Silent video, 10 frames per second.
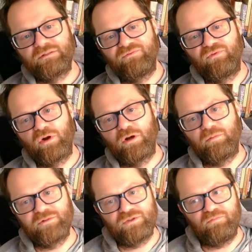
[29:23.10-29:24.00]

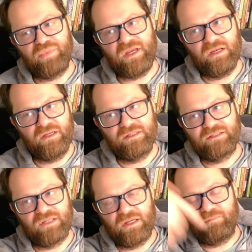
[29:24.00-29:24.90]
Verb. So beat
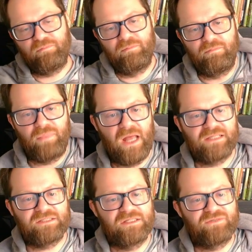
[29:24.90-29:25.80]
is like a
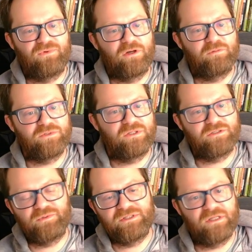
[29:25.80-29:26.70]
past tense verb, so
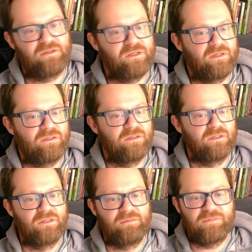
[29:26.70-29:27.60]
this would be something.
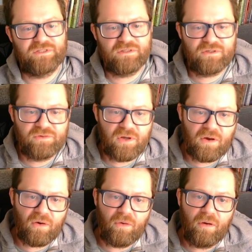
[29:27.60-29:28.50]
Still don't
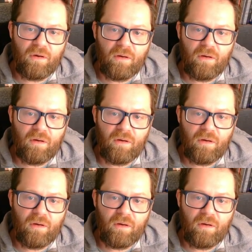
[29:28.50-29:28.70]
know.